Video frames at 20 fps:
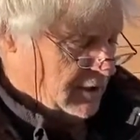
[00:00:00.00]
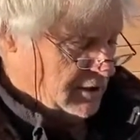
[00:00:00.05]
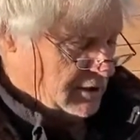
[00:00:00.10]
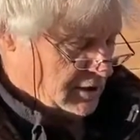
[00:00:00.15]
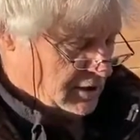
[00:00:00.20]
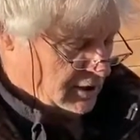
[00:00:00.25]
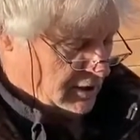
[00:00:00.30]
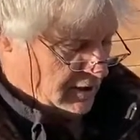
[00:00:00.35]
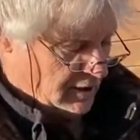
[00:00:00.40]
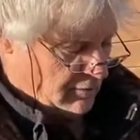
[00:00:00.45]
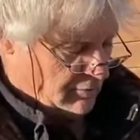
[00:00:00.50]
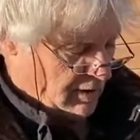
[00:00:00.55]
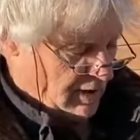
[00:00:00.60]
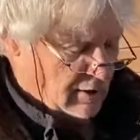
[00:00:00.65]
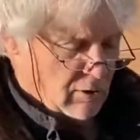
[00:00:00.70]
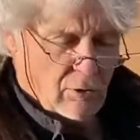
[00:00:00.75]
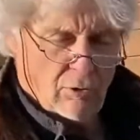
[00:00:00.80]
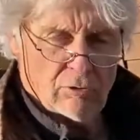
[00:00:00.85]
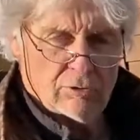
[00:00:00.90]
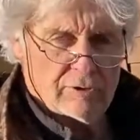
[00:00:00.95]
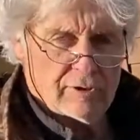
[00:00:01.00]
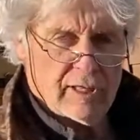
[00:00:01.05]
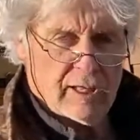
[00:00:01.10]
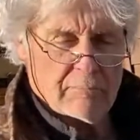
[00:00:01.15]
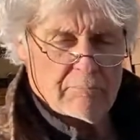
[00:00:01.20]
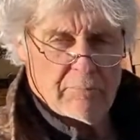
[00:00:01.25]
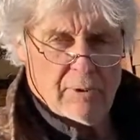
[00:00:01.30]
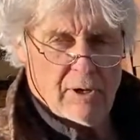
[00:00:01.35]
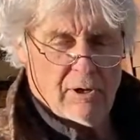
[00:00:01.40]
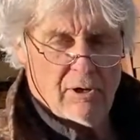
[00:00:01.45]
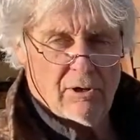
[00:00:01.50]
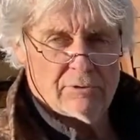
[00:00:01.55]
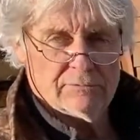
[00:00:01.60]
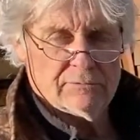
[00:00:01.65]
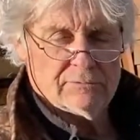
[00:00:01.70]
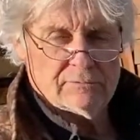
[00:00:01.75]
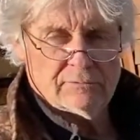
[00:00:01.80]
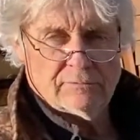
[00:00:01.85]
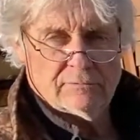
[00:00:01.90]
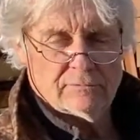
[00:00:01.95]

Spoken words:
then you can get right a hold of that bone,